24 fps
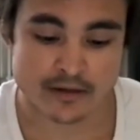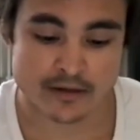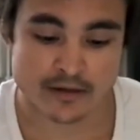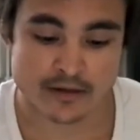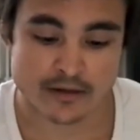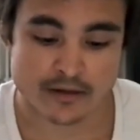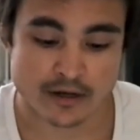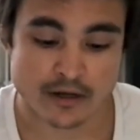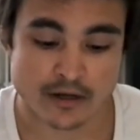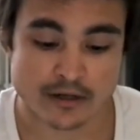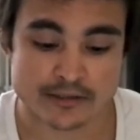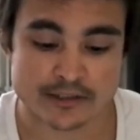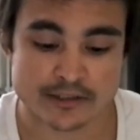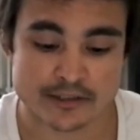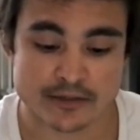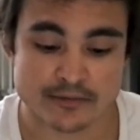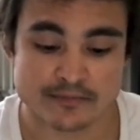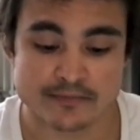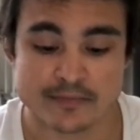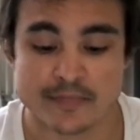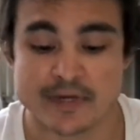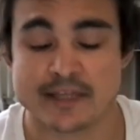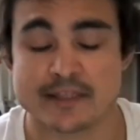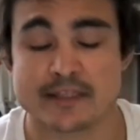
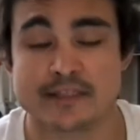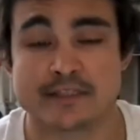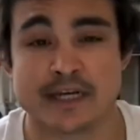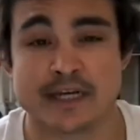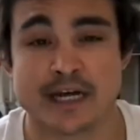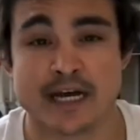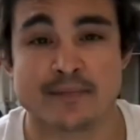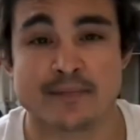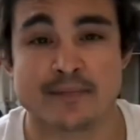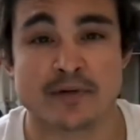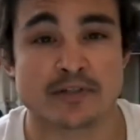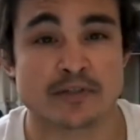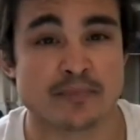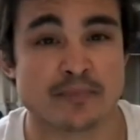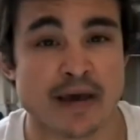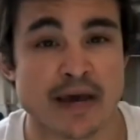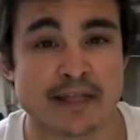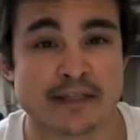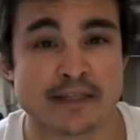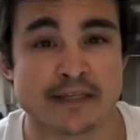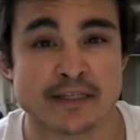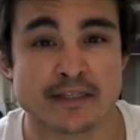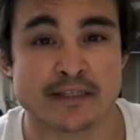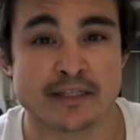Also, at the time, I was
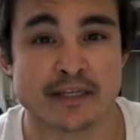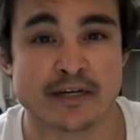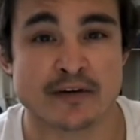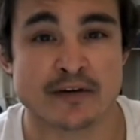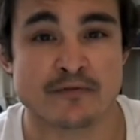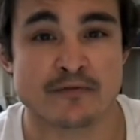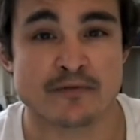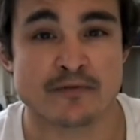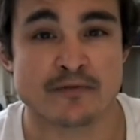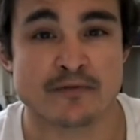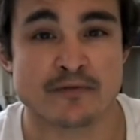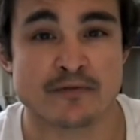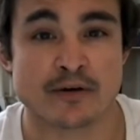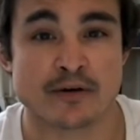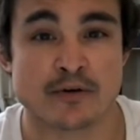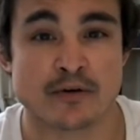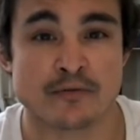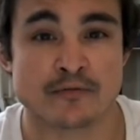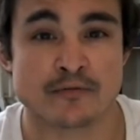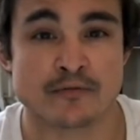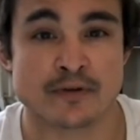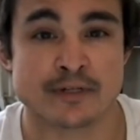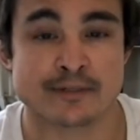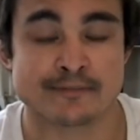madly in love with my
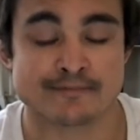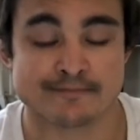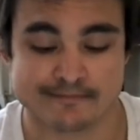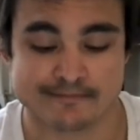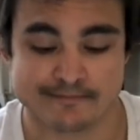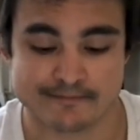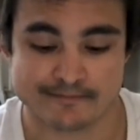girlfriend